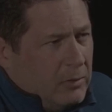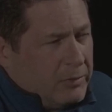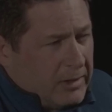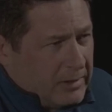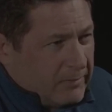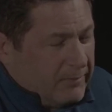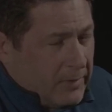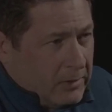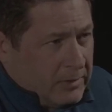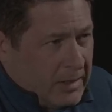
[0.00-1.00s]
you know, probably like the
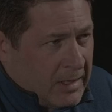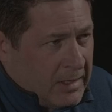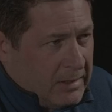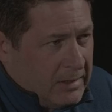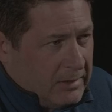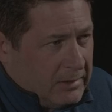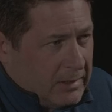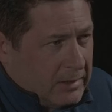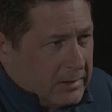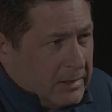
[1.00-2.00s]
fall of '90,
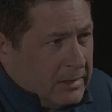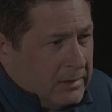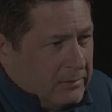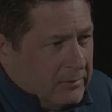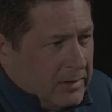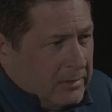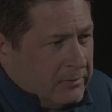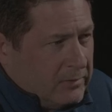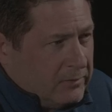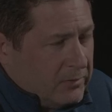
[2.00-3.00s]
like mm-hmm. in
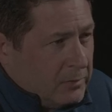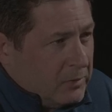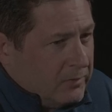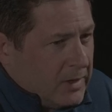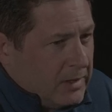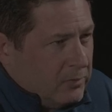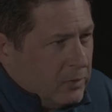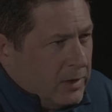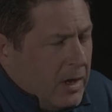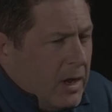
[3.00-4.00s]
into the summer of
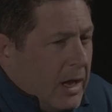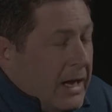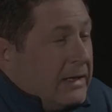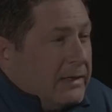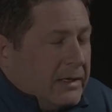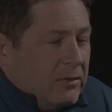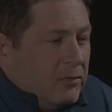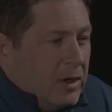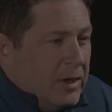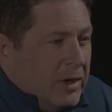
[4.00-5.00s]
'91, I had like
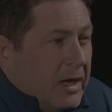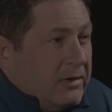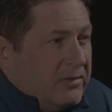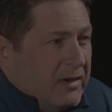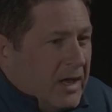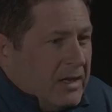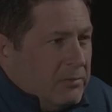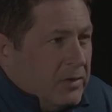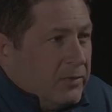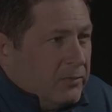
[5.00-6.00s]
a, a nice
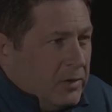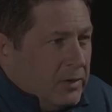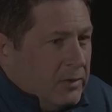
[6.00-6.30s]
nine month